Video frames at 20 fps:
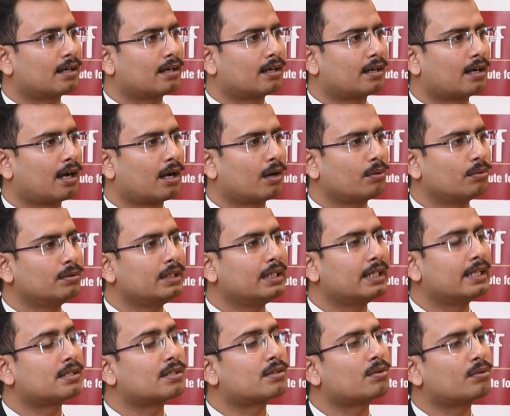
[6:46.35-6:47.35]
how the
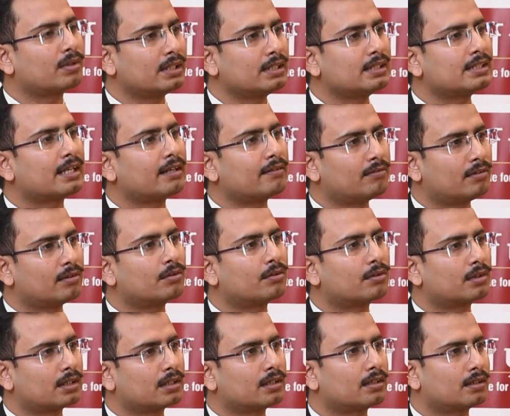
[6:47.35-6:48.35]
historians have
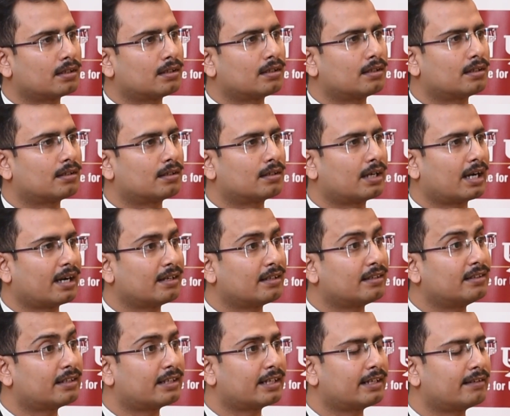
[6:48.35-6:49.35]
looked
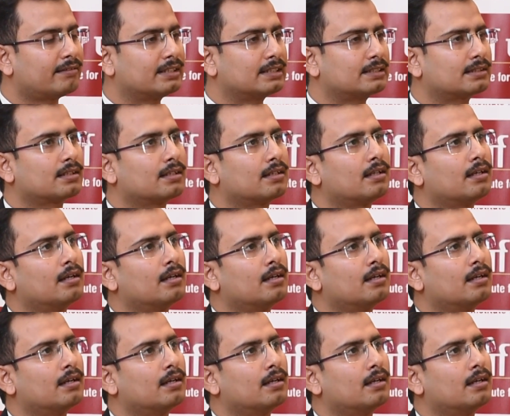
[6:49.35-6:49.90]
at the railways.